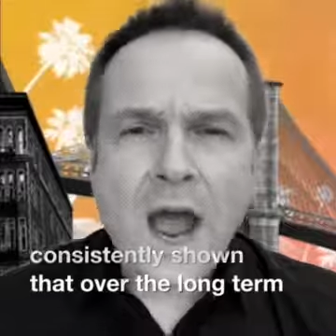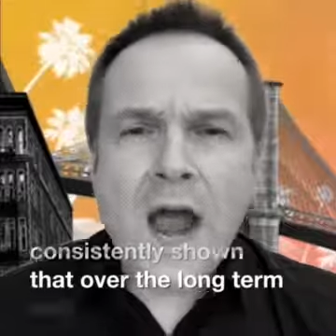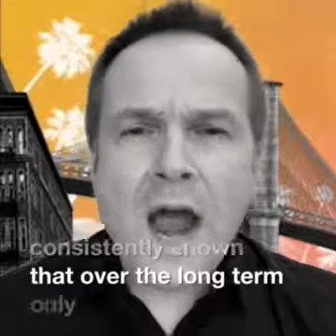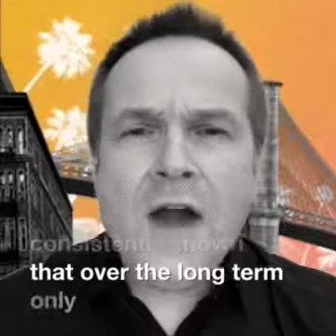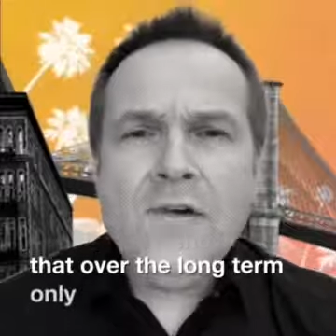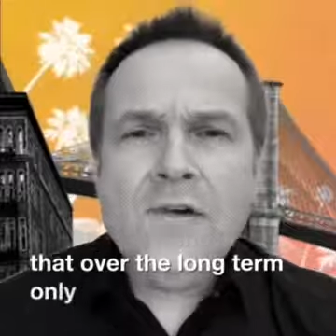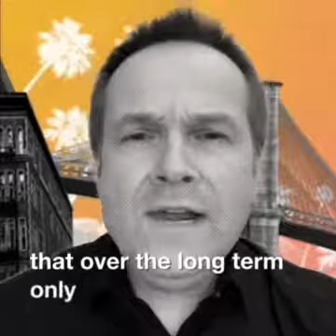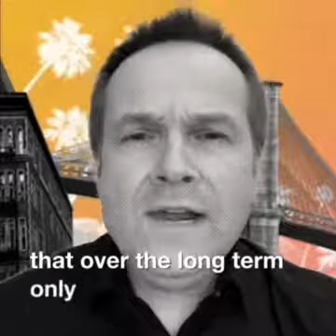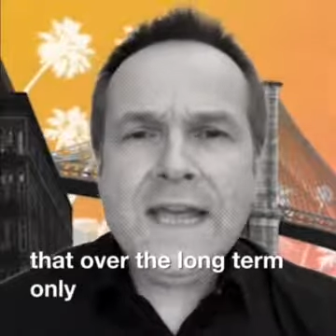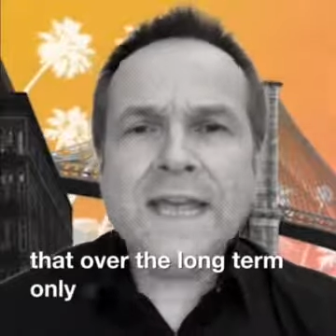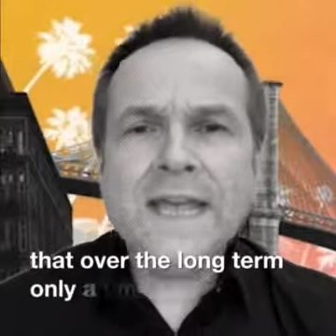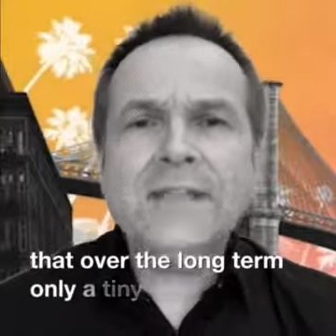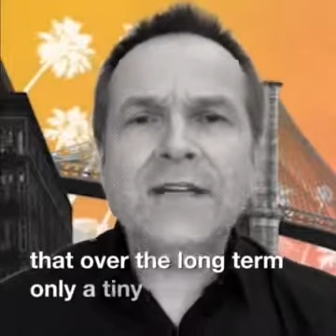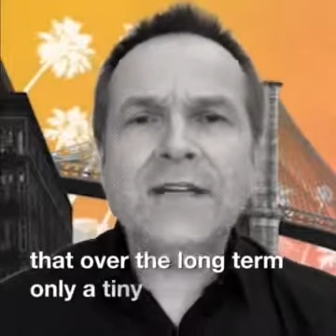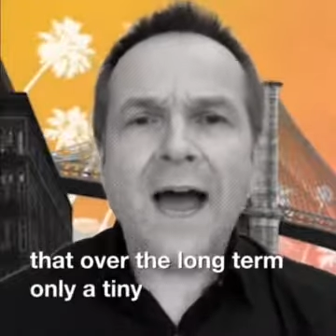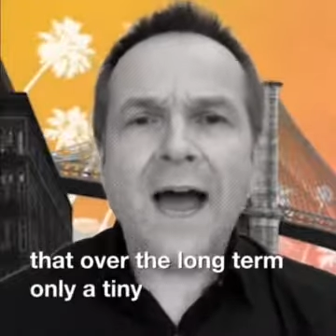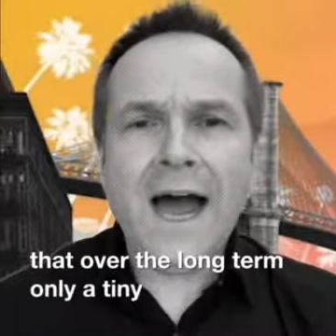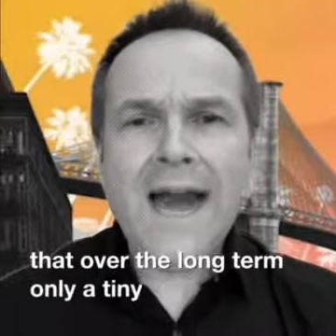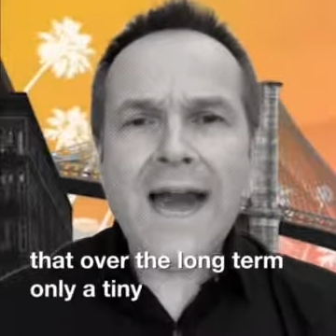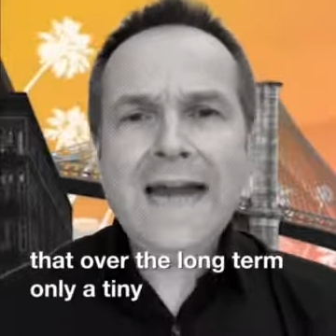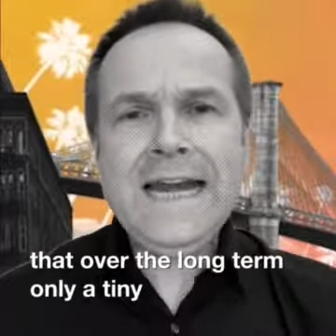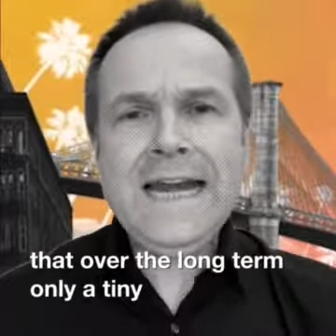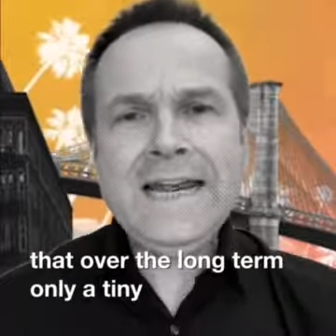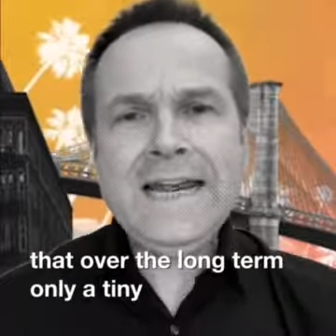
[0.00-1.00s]
only a
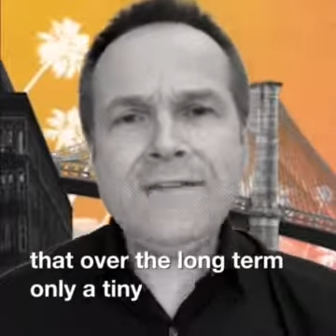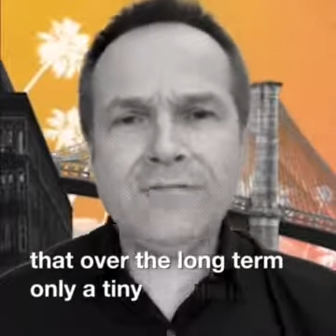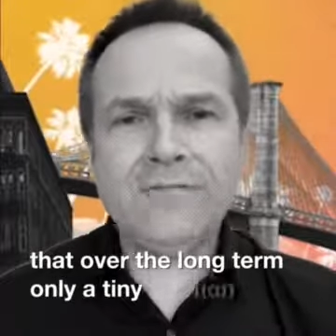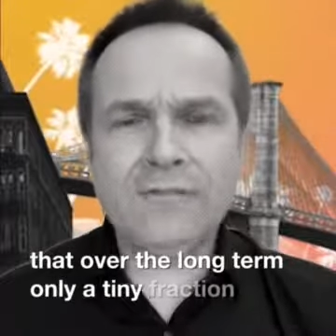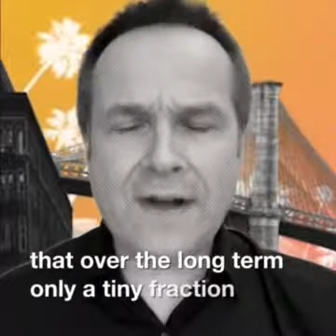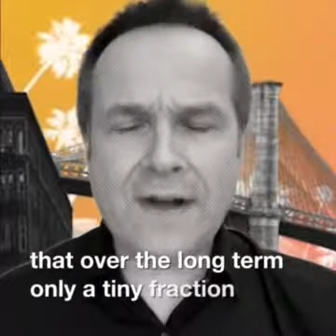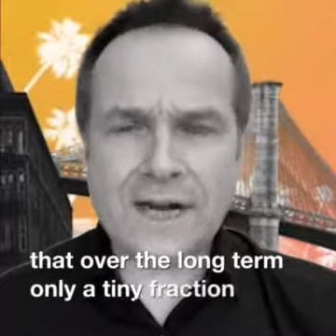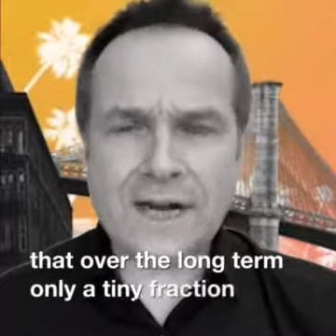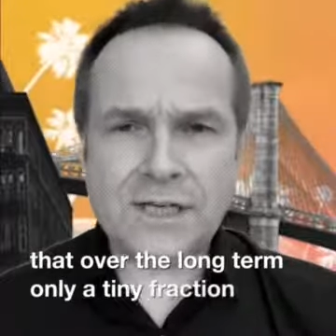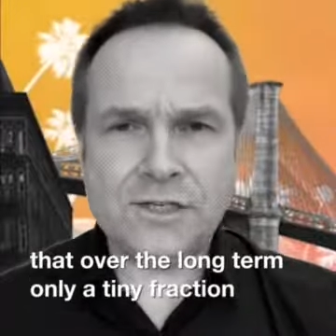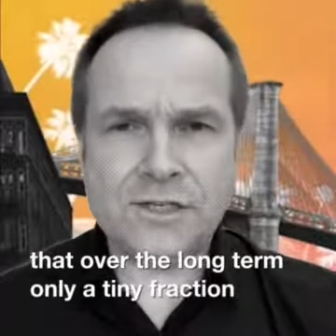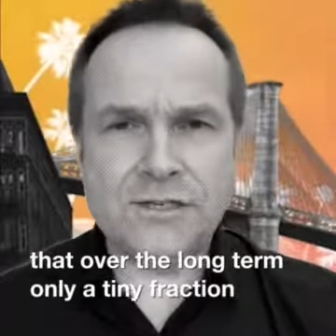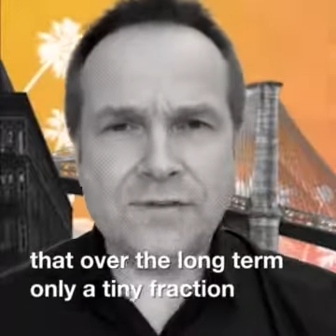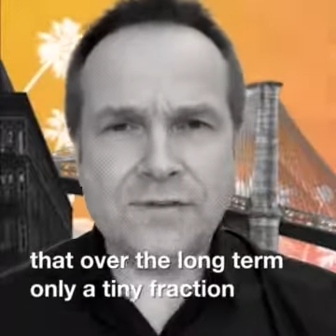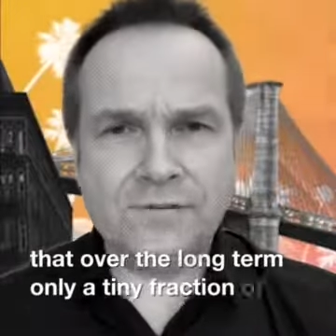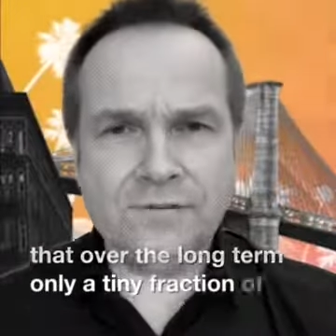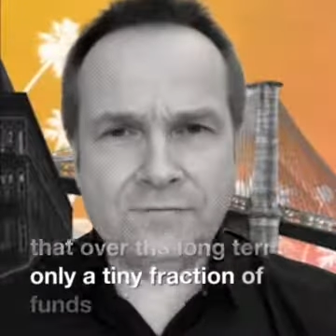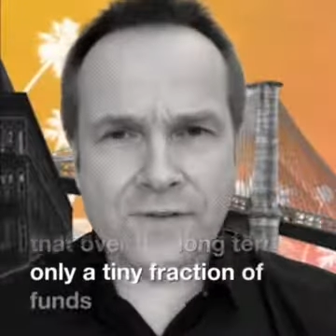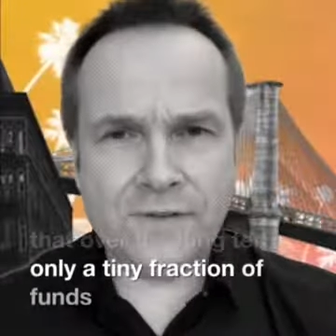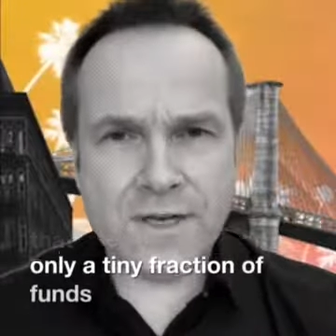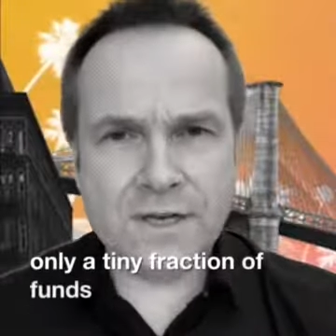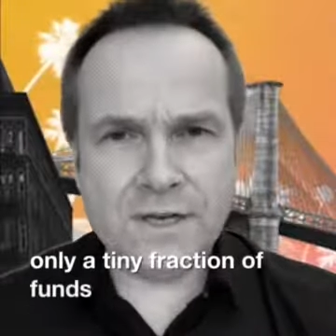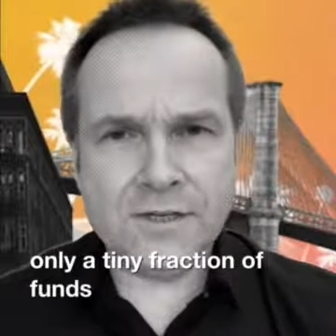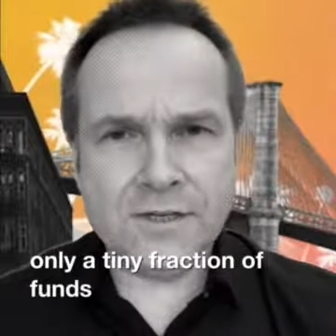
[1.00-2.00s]
tiny fraction of
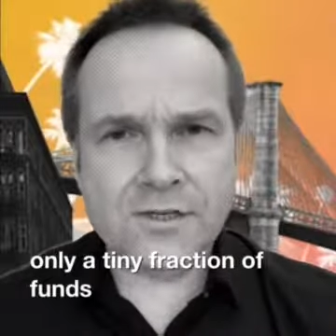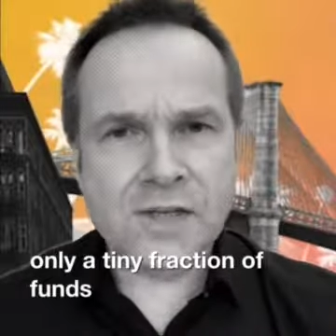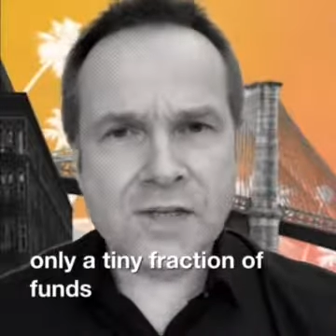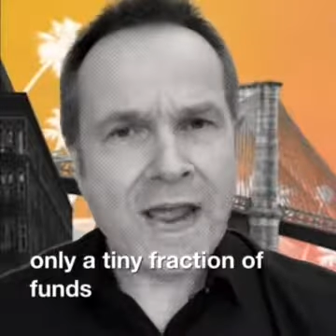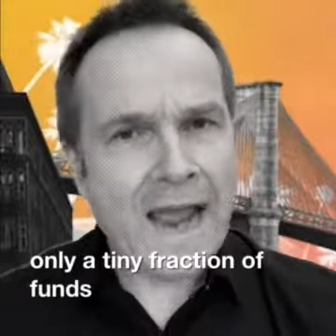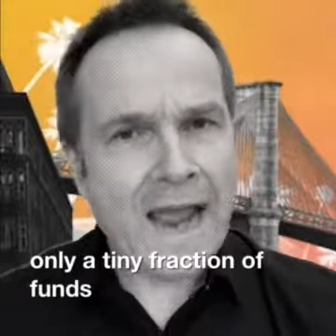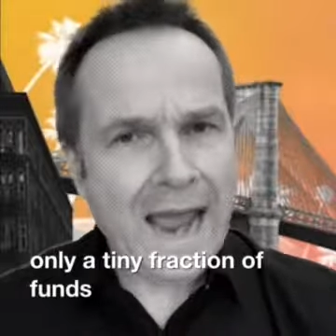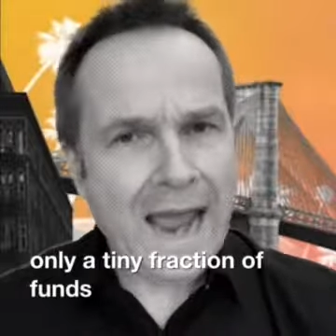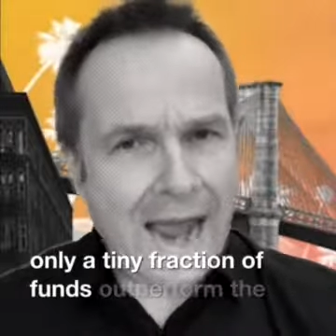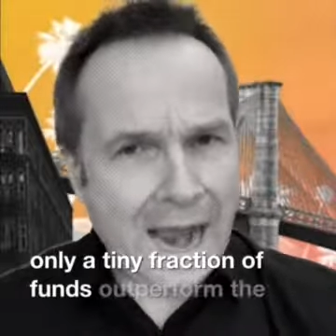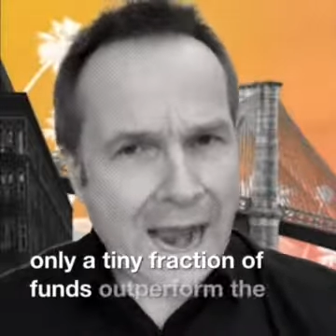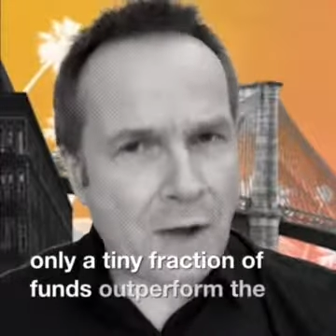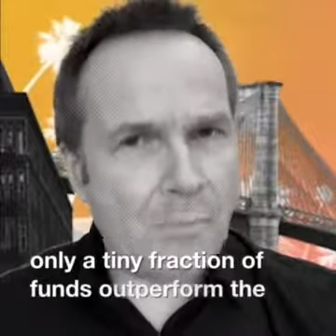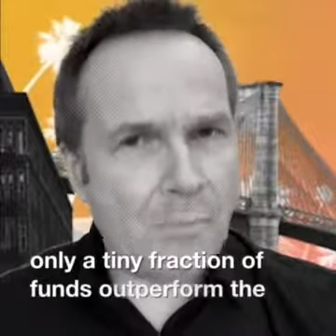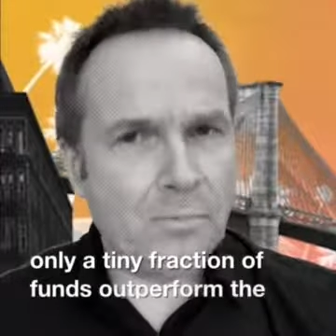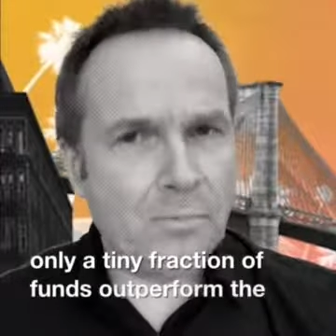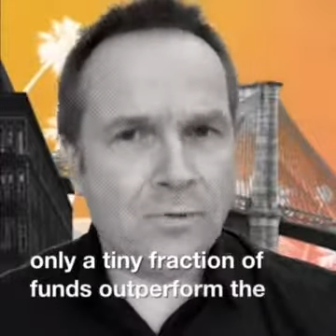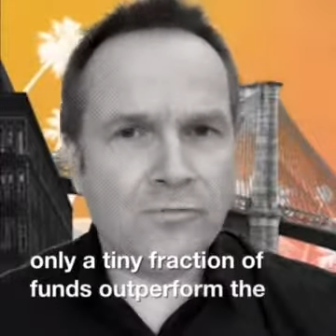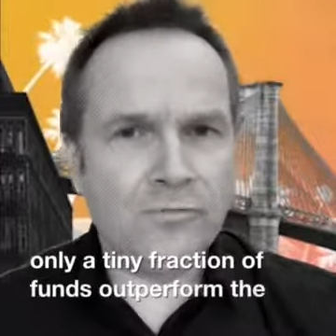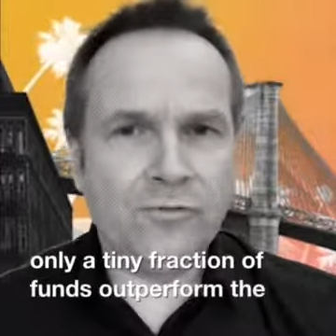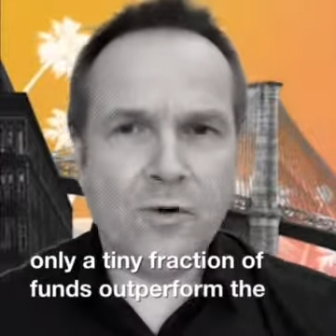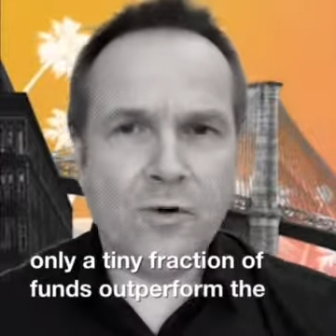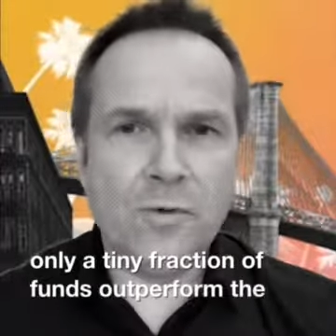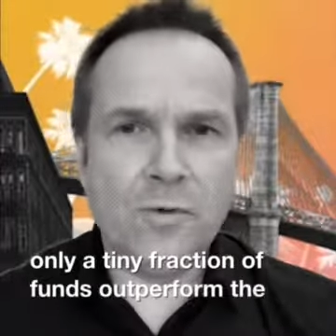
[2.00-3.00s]
funds
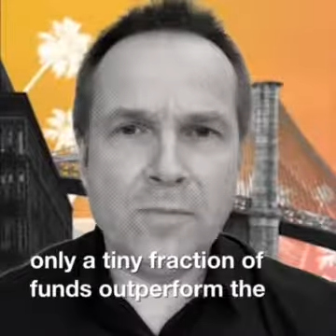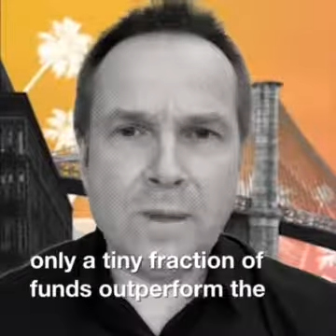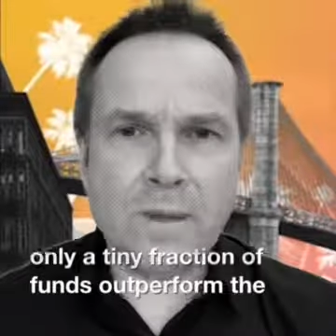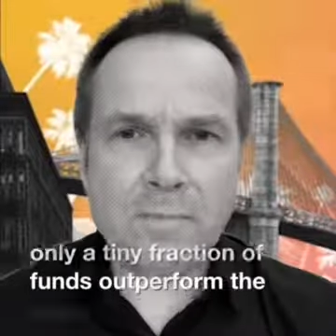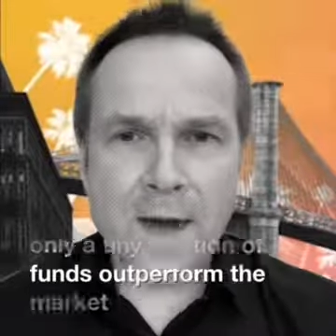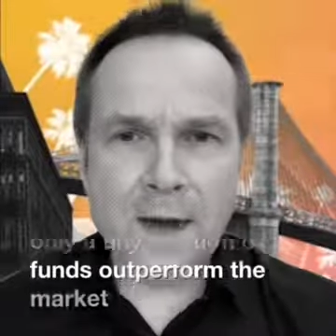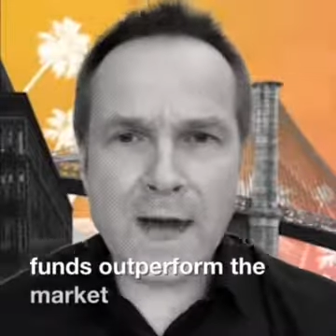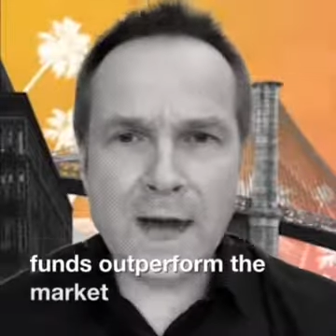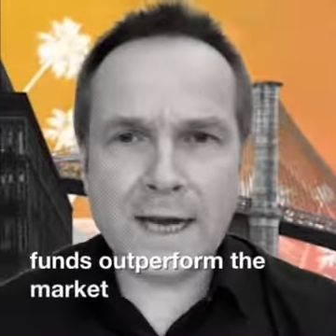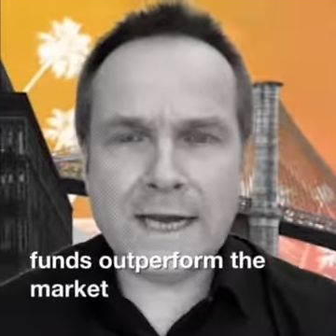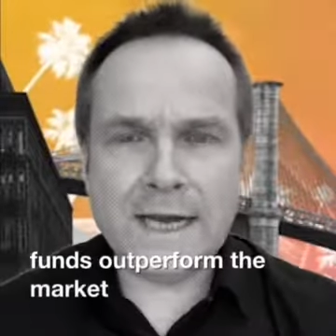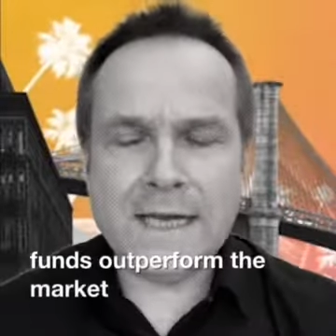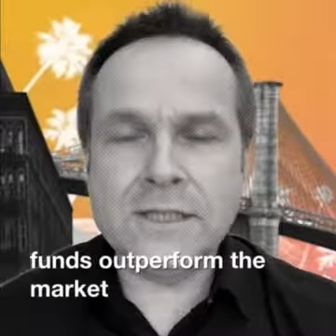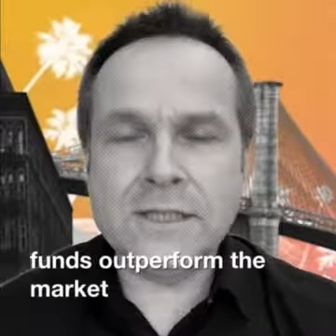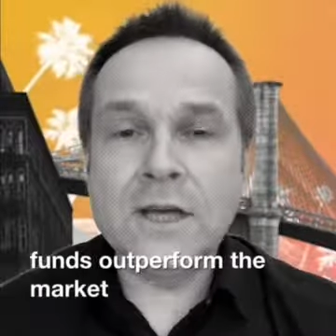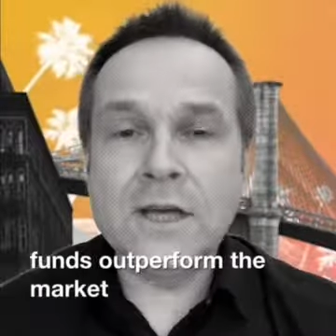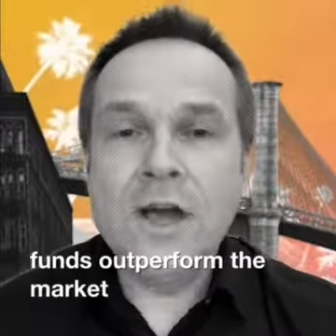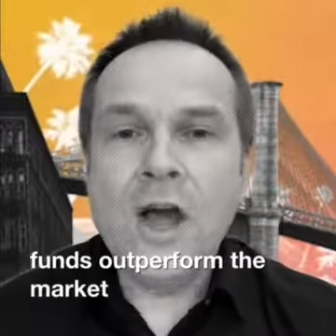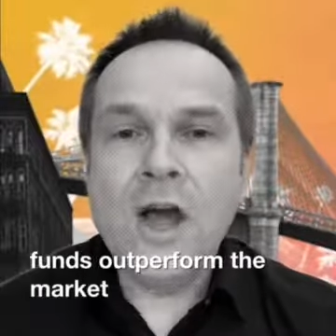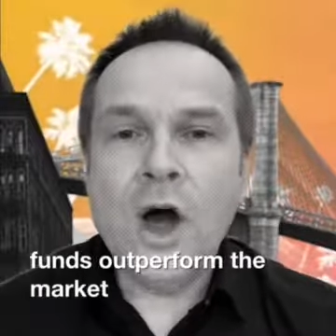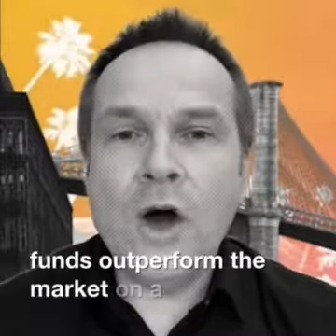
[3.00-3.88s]
outperform the market